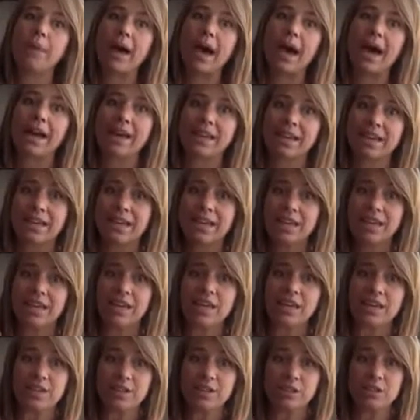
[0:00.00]
back
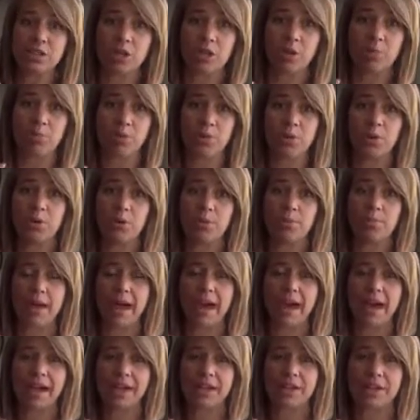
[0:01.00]
to pull
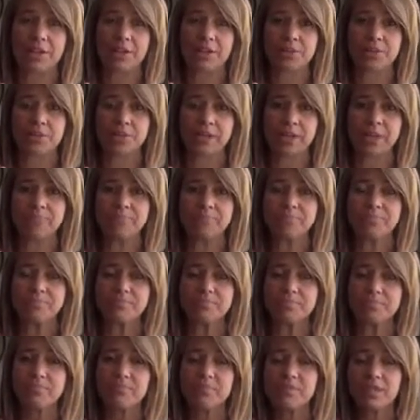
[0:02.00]
back, right?
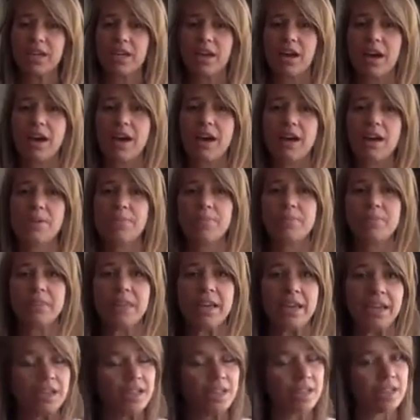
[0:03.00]

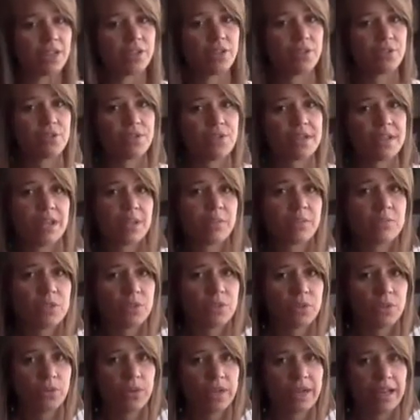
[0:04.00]
Another thing I'm
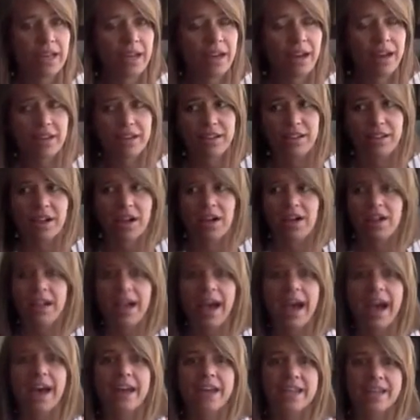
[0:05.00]
doing, I'll
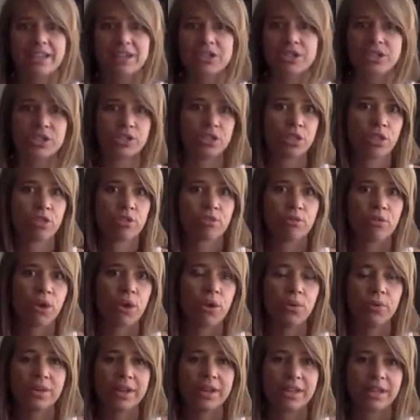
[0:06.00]
add in, just
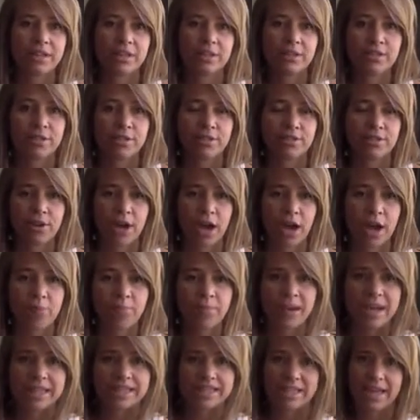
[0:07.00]
throw in throughout
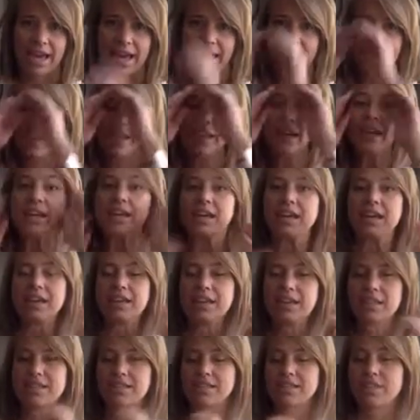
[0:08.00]
my day,
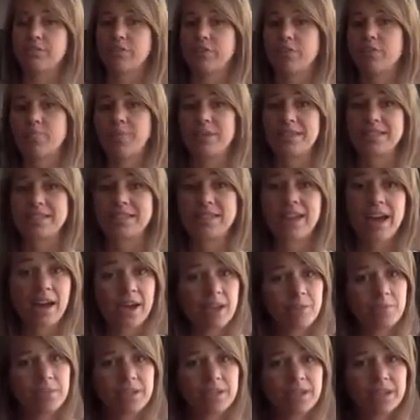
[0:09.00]
is if I've been
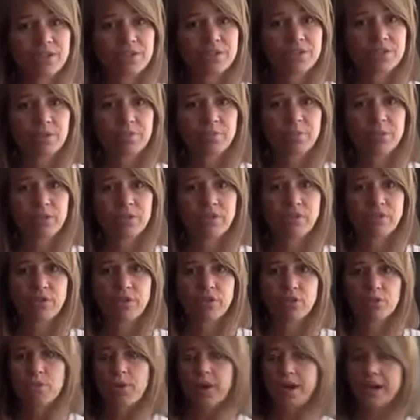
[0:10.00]
typing or something for
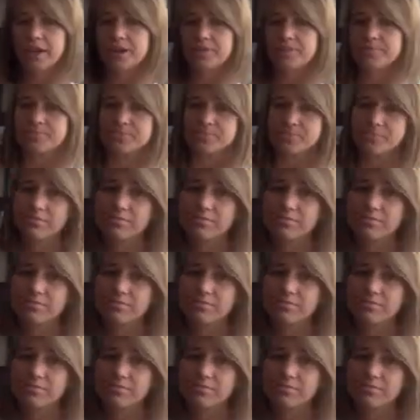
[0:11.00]
a while,